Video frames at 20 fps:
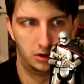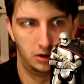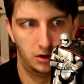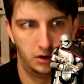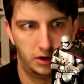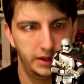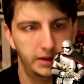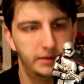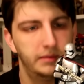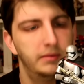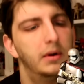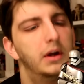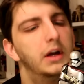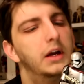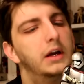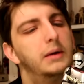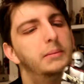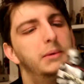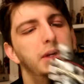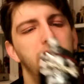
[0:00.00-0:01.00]
Alright then.
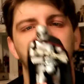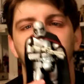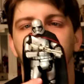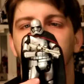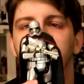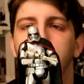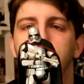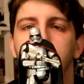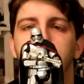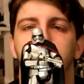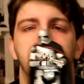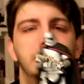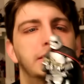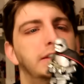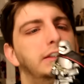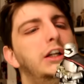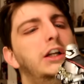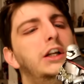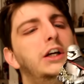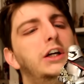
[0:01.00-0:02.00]
But yeah.
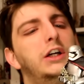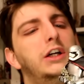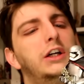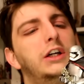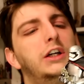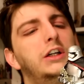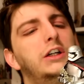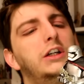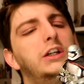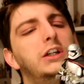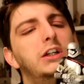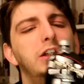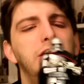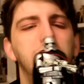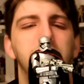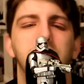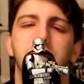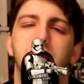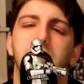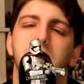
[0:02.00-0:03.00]
Ta-da!
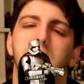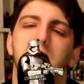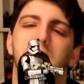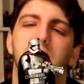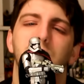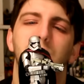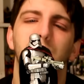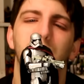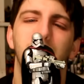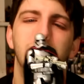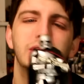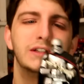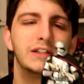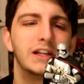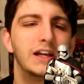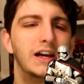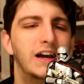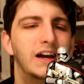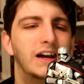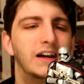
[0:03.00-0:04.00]
How cool is
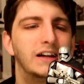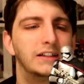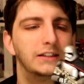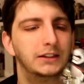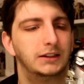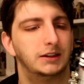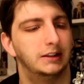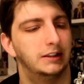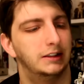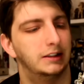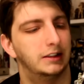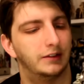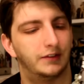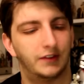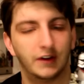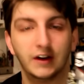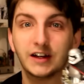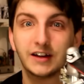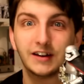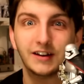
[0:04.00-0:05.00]
that? I
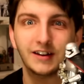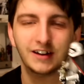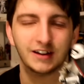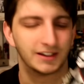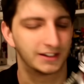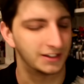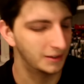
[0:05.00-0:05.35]
finally got her.